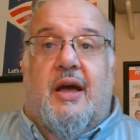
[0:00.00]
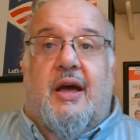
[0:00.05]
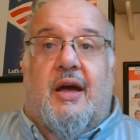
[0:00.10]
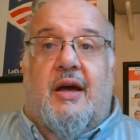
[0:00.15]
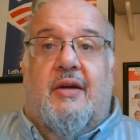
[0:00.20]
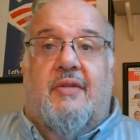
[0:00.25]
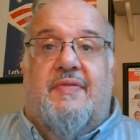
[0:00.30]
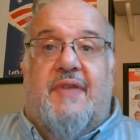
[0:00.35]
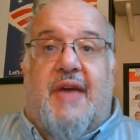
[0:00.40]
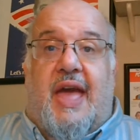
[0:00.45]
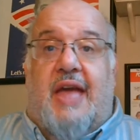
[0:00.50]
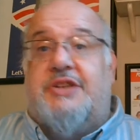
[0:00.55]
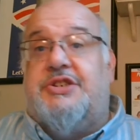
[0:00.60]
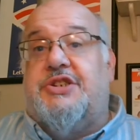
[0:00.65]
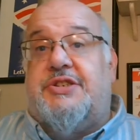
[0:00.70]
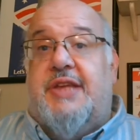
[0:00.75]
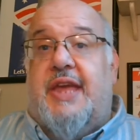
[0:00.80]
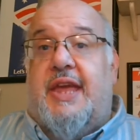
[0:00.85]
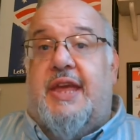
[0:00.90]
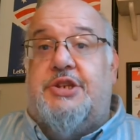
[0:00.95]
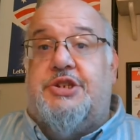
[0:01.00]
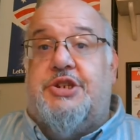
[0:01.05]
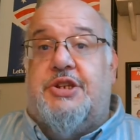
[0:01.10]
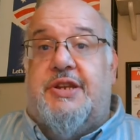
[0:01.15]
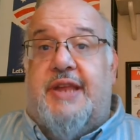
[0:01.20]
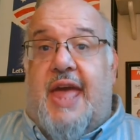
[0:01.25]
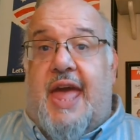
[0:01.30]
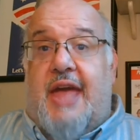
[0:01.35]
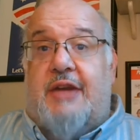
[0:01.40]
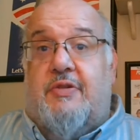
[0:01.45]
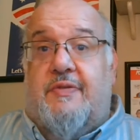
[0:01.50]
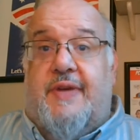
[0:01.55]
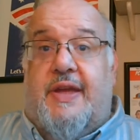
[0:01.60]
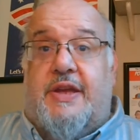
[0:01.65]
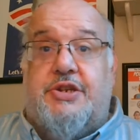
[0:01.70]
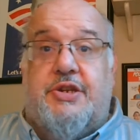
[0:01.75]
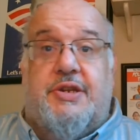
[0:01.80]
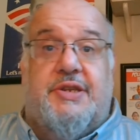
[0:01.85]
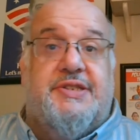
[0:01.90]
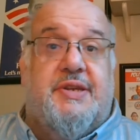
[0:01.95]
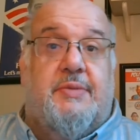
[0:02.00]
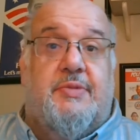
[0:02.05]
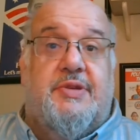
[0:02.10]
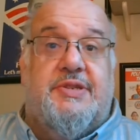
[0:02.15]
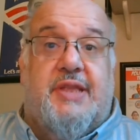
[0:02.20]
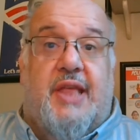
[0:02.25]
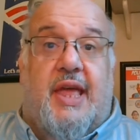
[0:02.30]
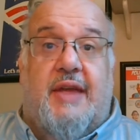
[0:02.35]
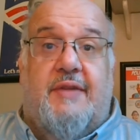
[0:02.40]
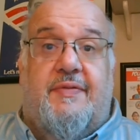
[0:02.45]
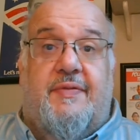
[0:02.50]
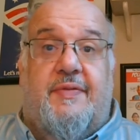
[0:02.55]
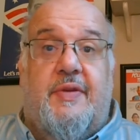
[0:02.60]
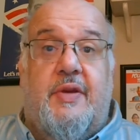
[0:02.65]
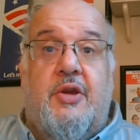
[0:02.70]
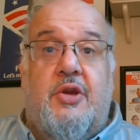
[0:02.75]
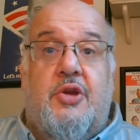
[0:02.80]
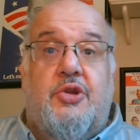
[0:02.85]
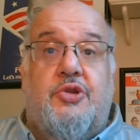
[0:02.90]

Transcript: of agitation and aggravation in someone's life